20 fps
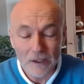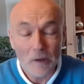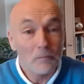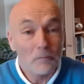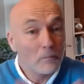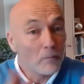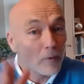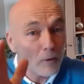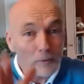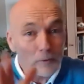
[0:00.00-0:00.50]

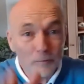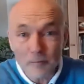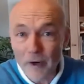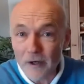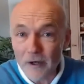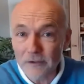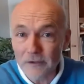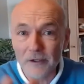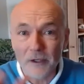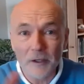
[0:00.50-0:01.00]
Both
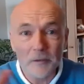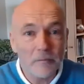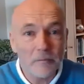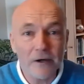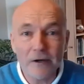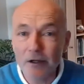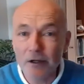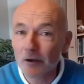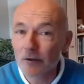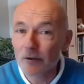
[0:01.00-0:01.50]
Martha and
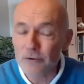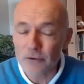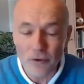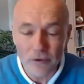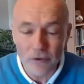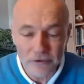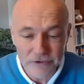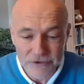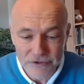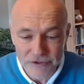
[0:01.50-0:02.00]
Mary are
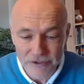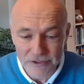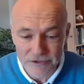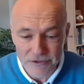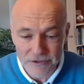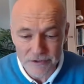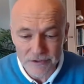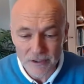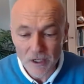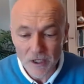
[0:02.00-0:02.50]
drawn to
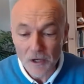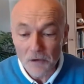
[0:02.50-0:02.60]
Jesus.